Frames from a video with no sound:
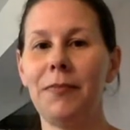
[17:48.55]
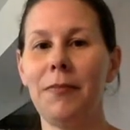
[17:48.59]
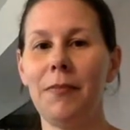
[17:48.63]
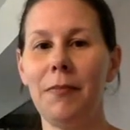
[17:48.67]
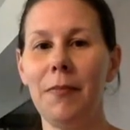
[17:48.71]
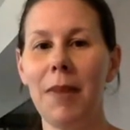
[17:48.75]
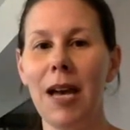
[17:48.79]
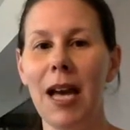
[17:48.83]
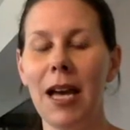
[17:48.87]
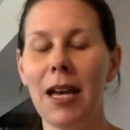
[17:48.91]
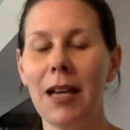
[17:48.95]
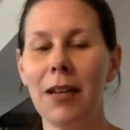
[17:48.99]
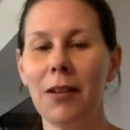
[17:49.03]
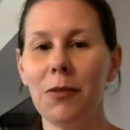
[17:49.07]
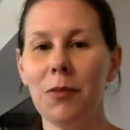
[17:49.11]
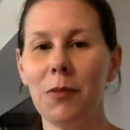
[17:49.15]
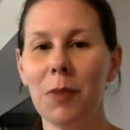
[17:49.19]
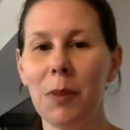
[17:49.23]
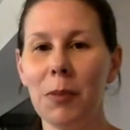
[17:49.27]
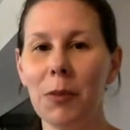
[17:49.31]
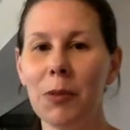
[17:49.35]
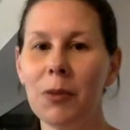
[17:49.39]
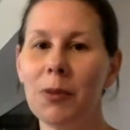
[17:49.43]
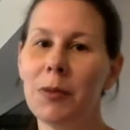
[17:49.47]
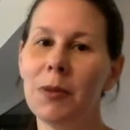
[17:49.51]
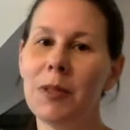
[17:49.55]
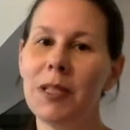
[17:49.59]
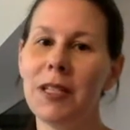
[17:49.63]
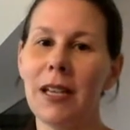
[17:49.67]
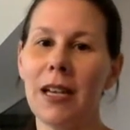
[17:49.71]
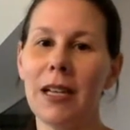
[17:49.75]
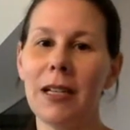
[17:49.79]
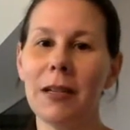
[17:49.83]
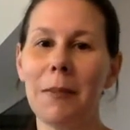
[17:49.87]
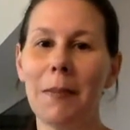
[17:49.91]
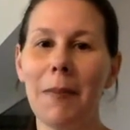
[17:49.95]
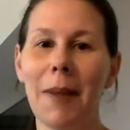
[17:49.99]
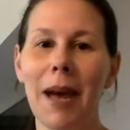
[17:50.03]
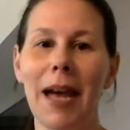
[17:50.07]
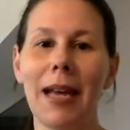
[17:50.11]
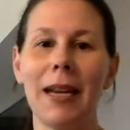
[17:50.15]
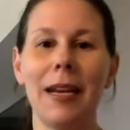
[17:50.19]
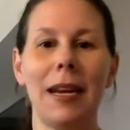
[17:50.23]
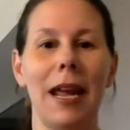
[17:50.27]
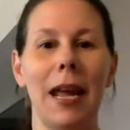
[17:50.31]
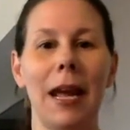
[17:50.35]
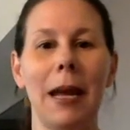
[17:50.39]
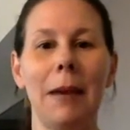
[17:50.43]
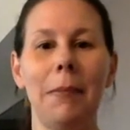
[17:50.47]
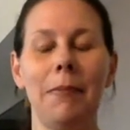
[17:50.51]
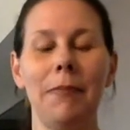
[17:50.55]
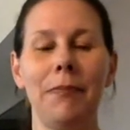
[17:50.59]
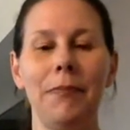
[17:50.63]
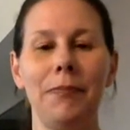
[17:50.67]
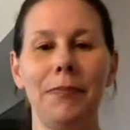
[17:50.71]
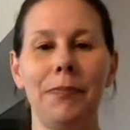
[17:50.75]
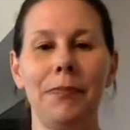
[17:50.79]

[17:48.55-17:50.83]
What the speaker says: My, remember when we signed my name?